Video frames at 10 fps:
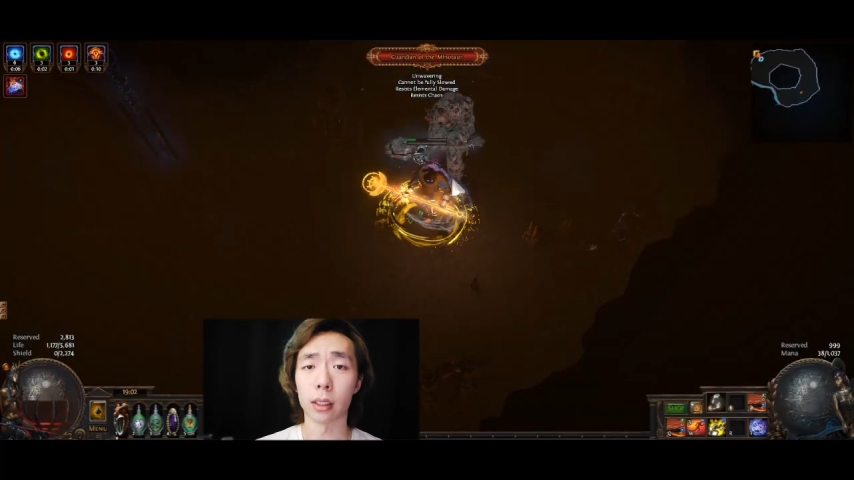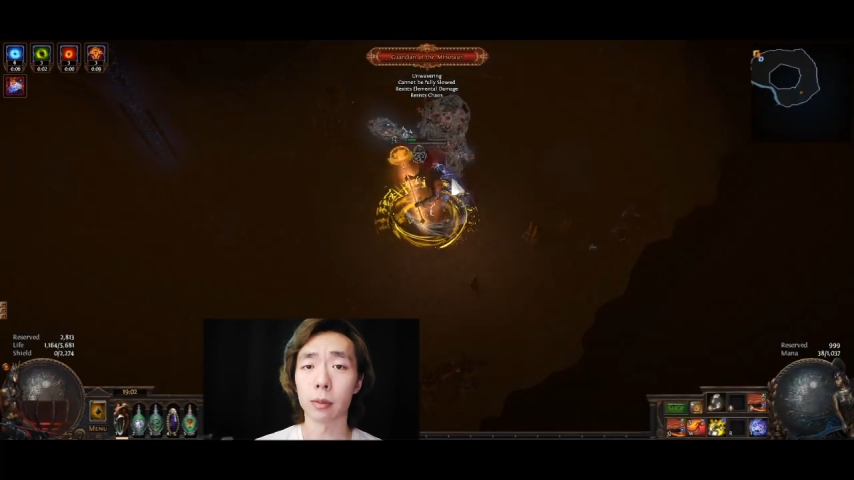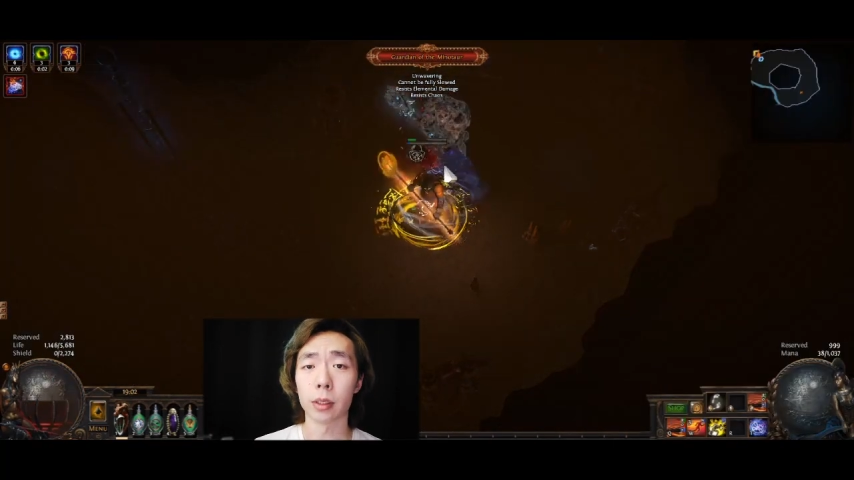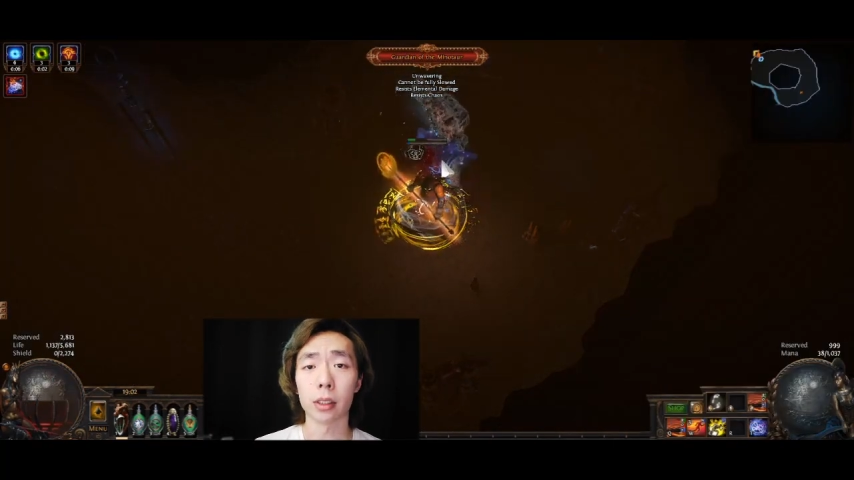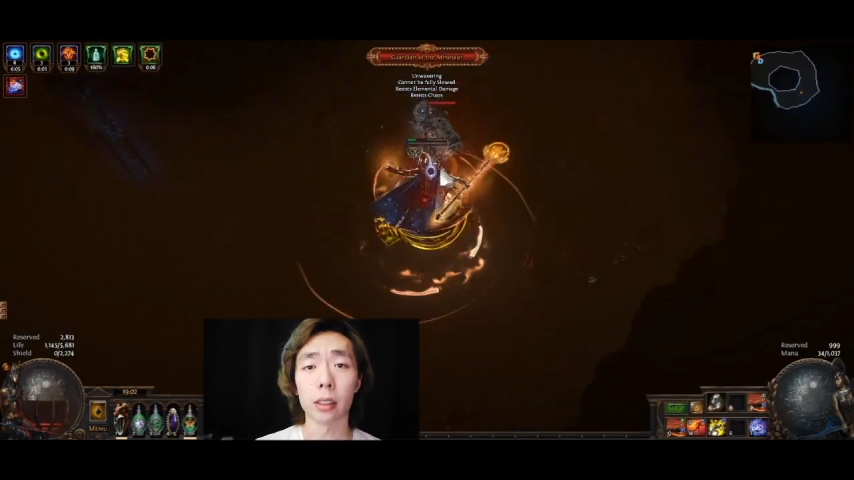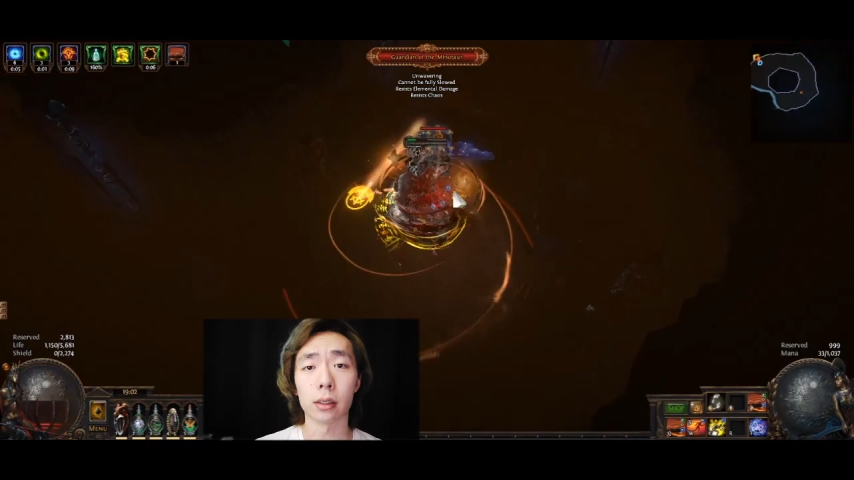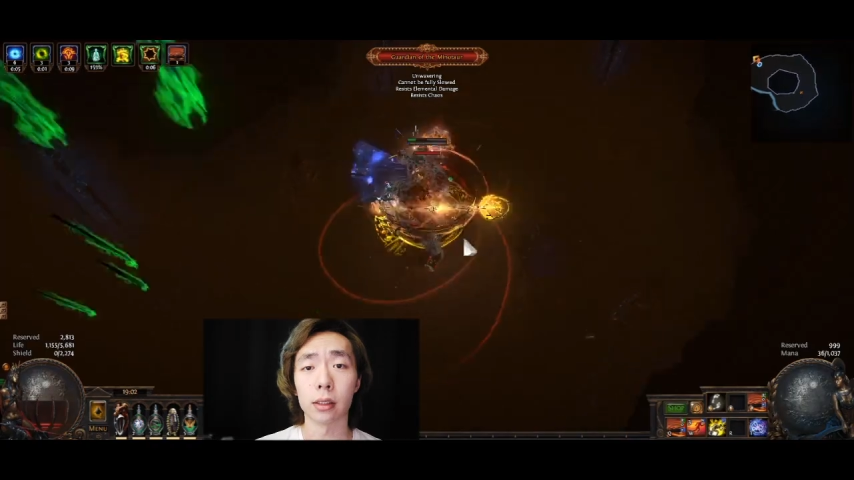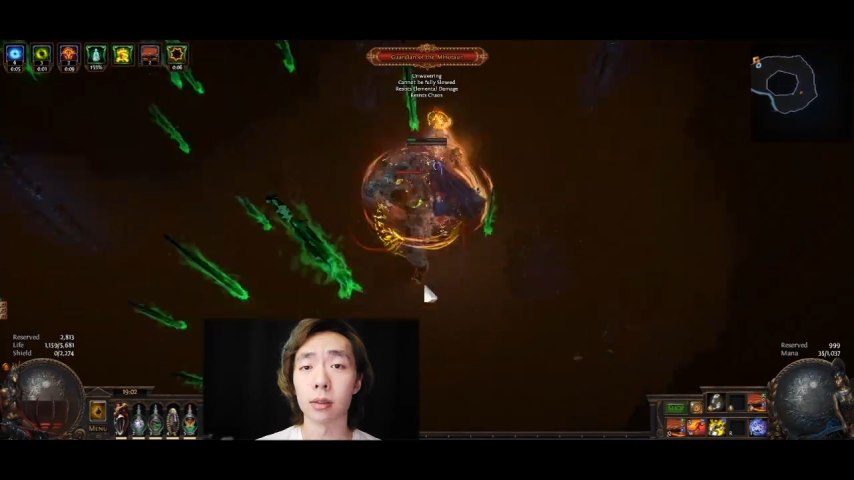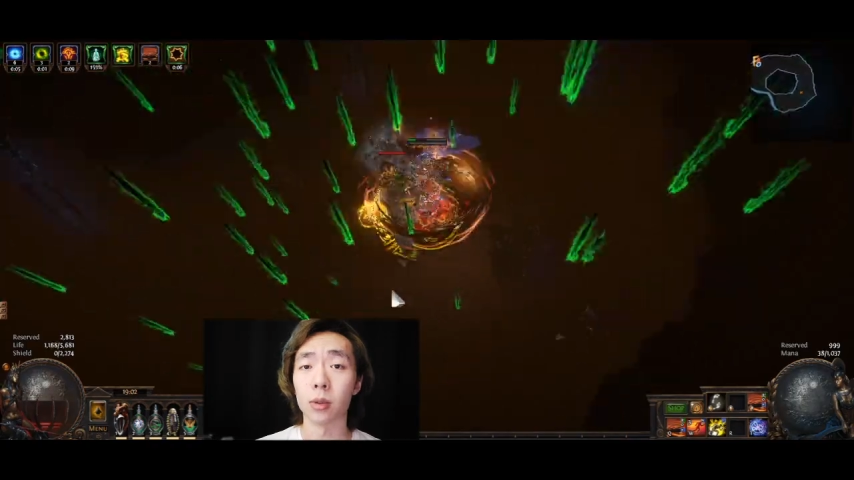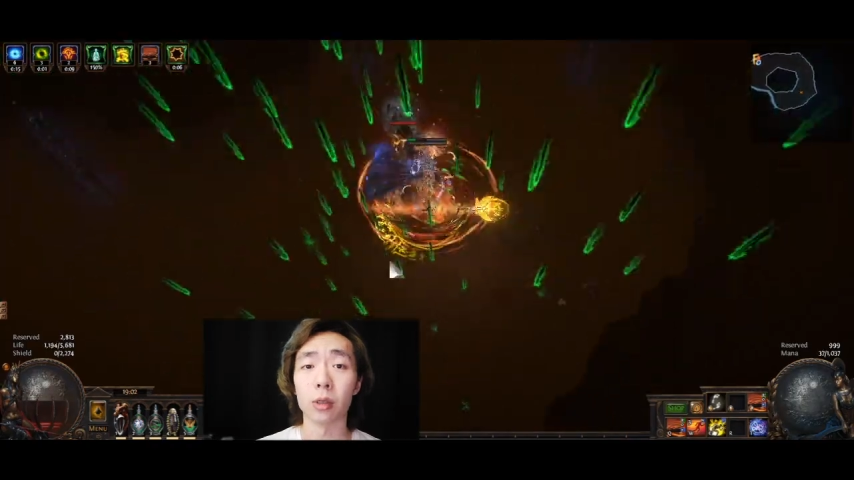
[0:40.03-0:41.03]
and it's been done
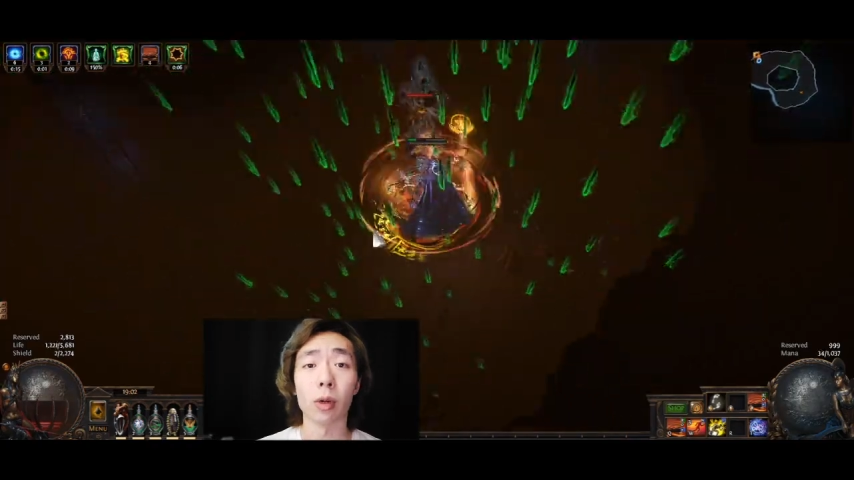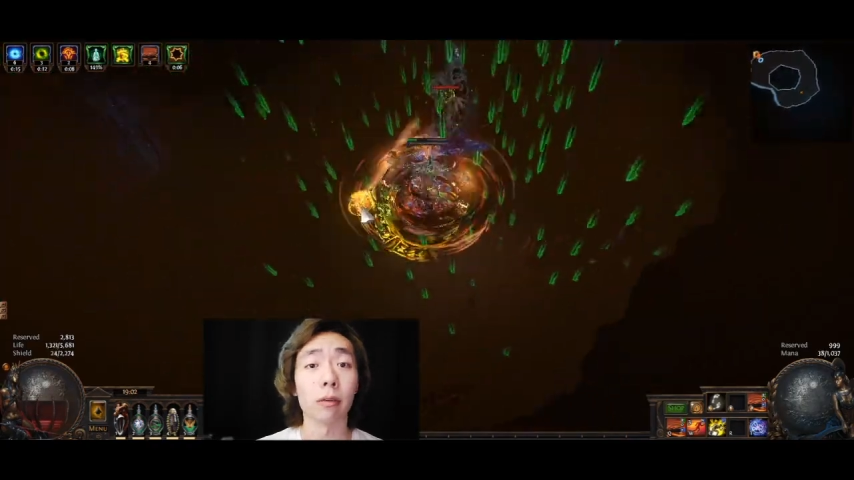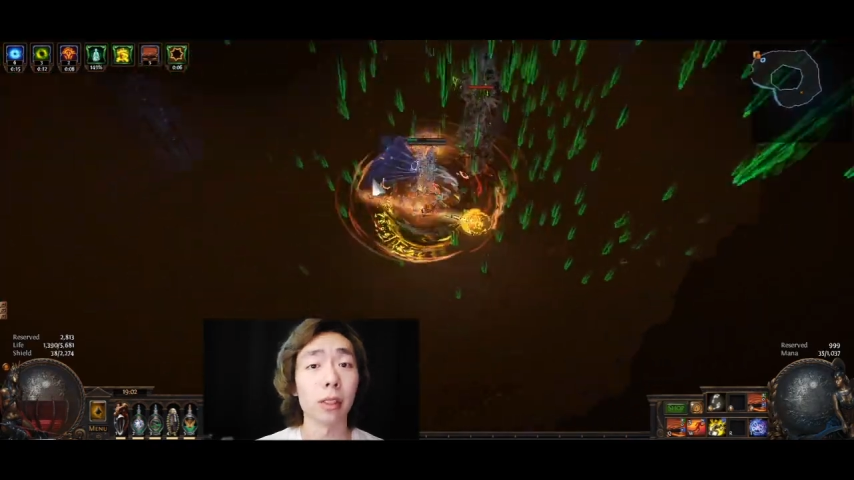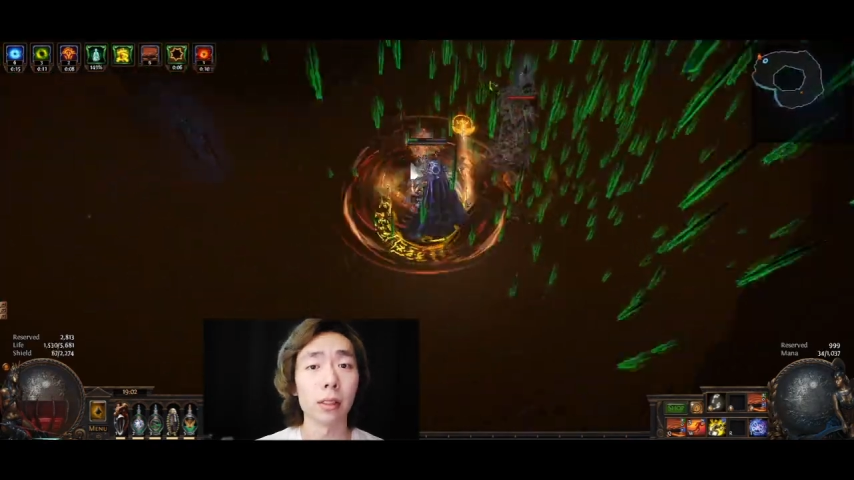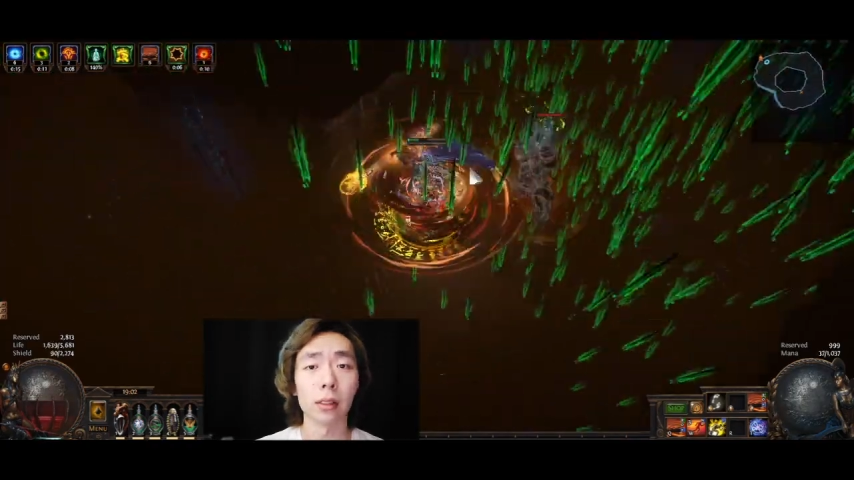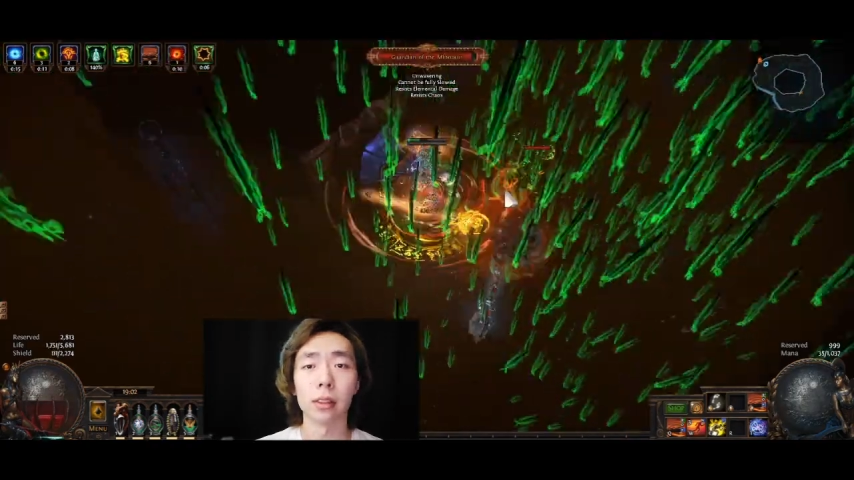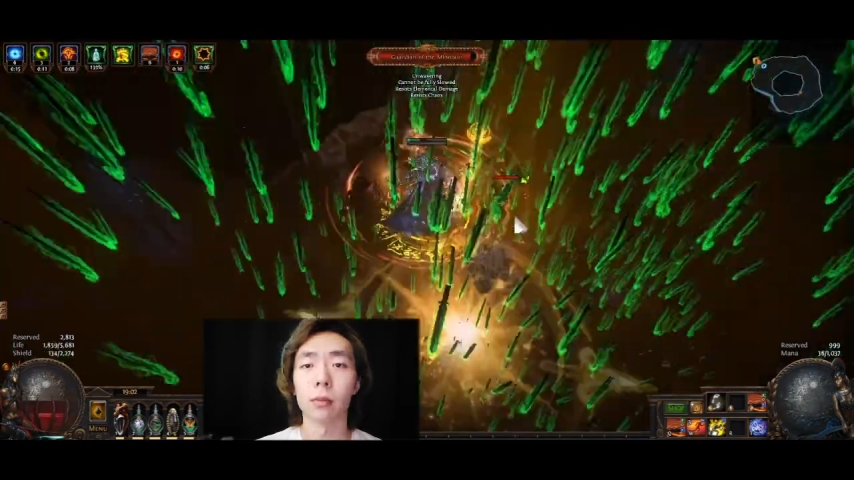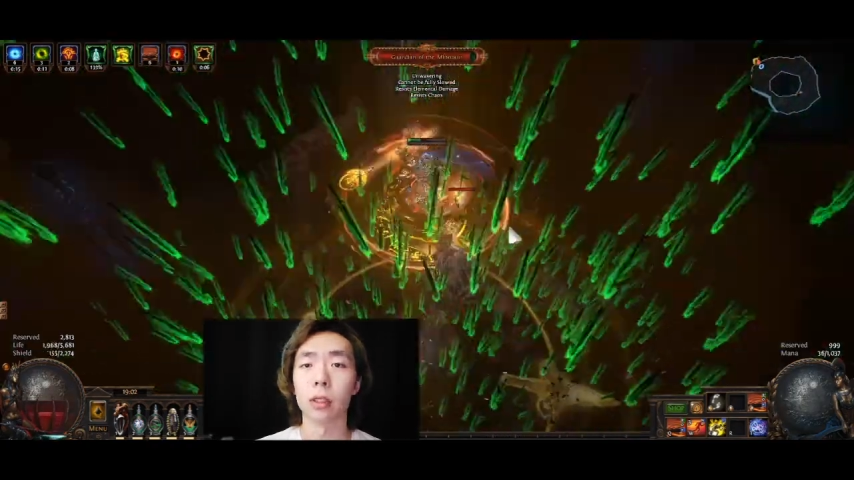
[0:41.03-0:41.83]
since week 1 of this league,